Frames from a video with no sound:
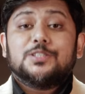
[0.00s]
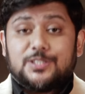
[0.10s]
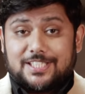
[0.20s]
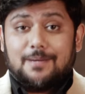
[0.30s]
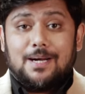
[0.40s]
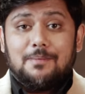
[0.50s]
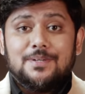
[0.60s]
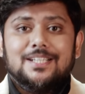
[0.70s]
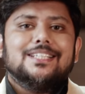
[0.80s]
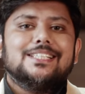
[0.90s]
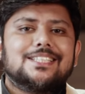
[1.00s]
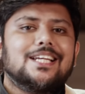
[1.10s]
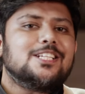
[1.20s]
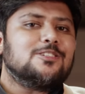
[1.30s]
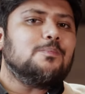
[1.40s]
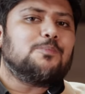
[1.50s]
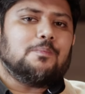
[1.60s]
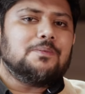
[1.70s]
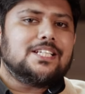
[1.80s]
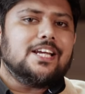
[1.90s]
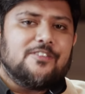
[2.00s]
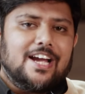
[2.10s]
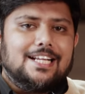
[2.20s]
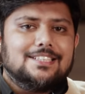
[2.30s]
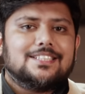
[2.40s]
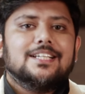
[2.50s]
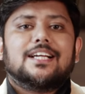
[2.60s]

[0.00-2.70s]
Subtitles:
To sum up, intellectual property rights